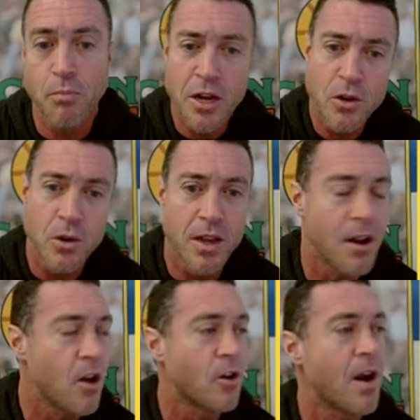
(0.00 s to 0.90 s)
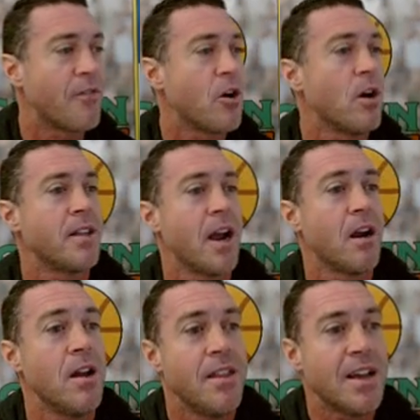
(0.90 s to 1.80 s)
pretty cool little autograph card
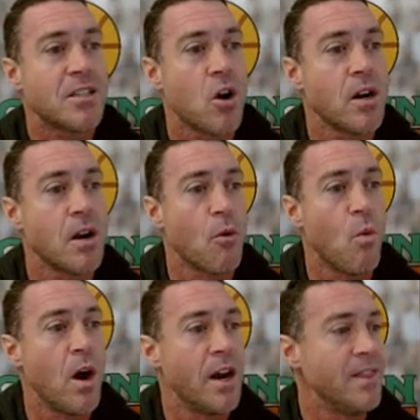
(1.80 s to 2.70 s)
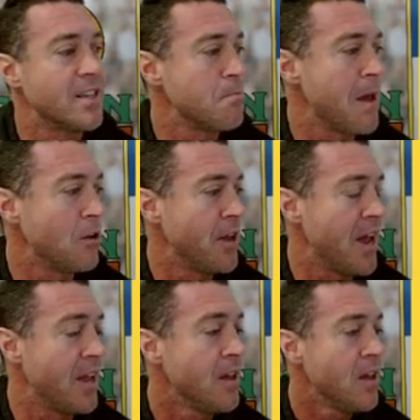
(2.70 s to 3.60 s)
there. That's card number 1 in this mail
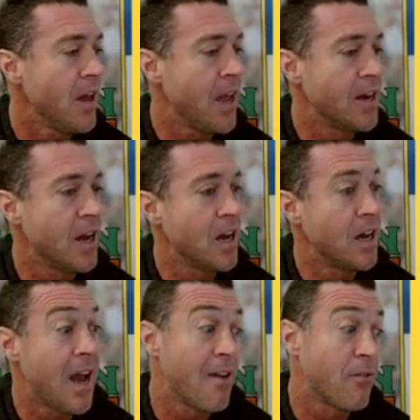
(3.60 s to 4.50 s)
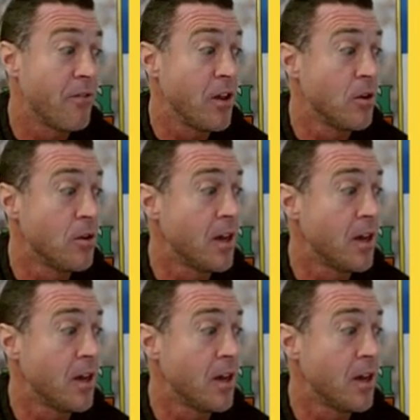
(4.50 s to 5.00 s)
day, and I've revealed